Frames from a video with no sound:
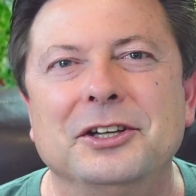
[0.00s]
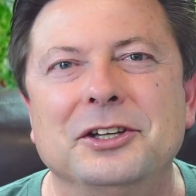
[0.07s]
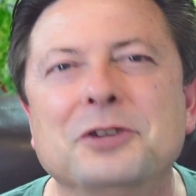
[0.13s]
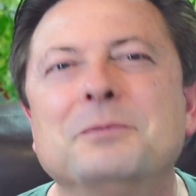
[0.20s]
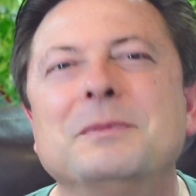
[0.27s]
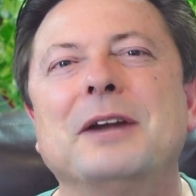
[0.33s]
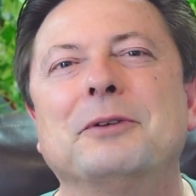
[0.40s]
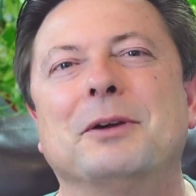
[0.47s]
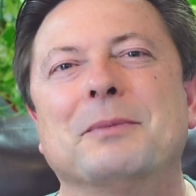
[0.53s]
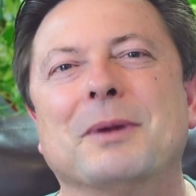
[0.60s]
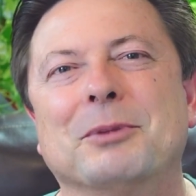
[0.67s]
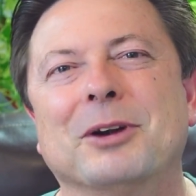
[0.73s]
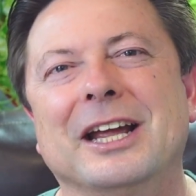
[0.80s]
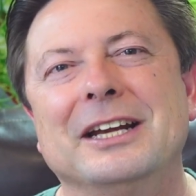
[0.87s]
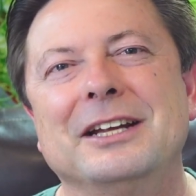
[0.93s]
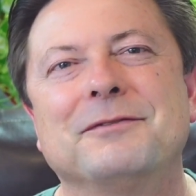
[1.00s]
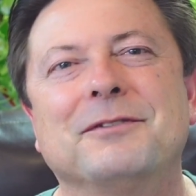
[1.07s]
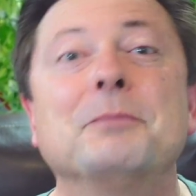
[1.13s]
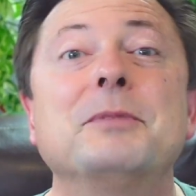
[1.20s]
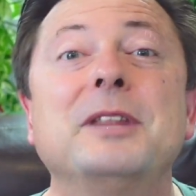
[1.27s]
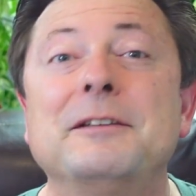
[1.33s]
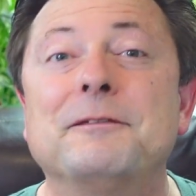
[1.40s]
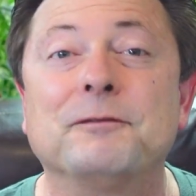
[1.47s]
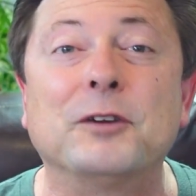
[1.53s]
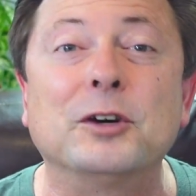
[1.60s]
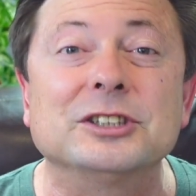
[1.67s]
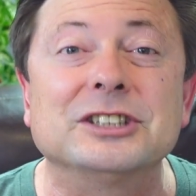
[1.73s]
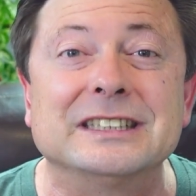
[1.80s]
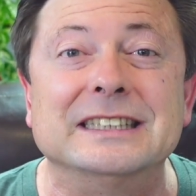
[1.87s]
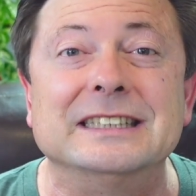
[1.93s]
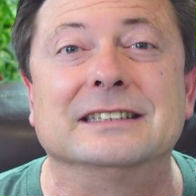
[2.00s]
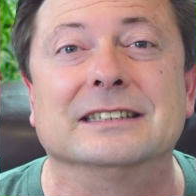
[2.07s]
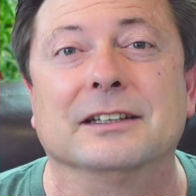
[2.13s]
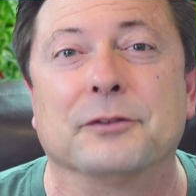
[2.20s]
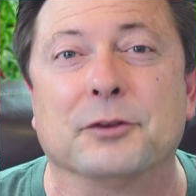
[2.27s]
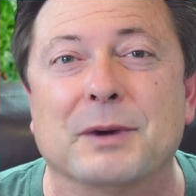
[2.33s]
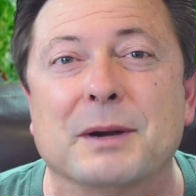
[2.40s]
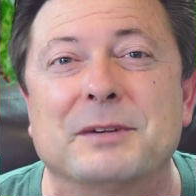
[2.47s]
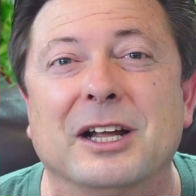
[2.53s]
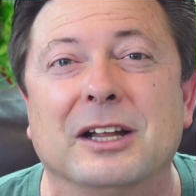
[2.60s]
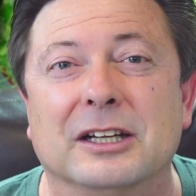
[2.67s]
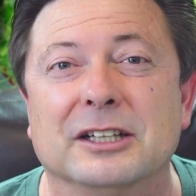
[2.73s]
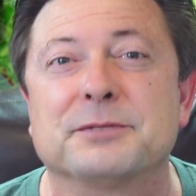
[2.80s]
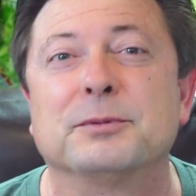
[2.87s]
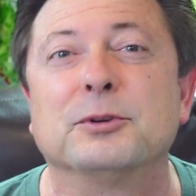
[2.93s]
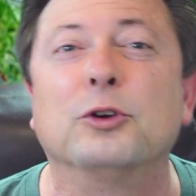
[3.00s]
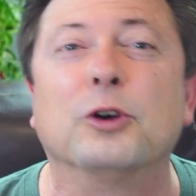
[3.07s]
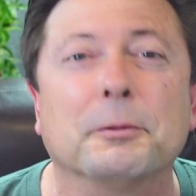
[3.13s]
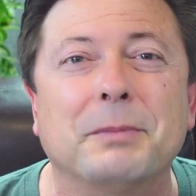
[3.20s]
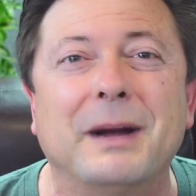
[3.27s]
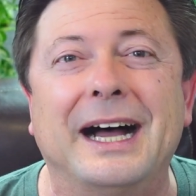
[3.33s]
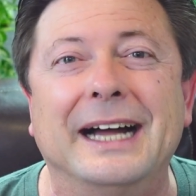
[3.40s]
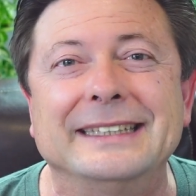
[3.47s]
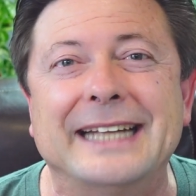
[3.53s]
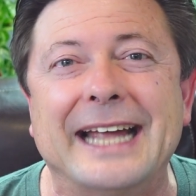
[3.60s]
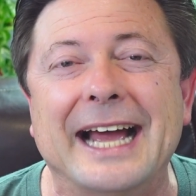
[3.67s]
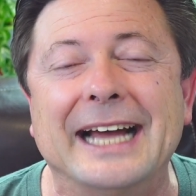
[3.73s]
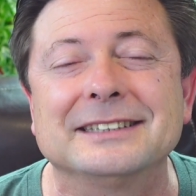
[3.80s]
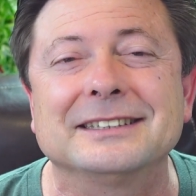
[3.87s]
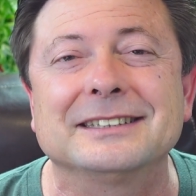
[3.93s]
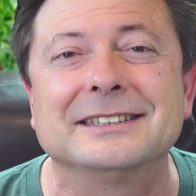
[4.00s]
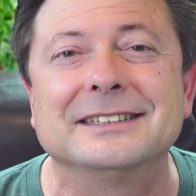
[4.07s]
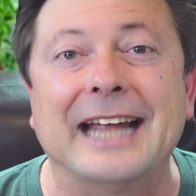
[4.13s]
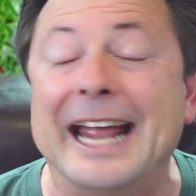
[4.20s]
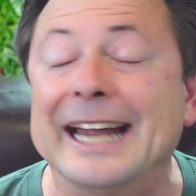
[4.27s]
You may remember Eddy from the first season of the Reptile Entrepreneur podcast,